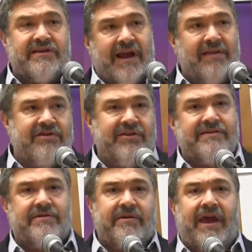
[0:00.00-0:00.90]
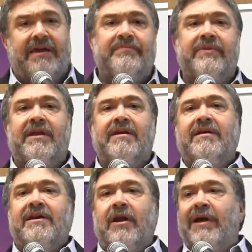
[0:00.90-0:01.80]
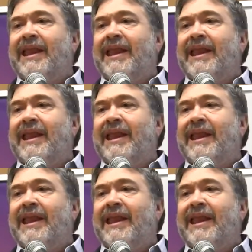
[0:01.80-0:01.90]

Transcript: intelligence, okay? You know,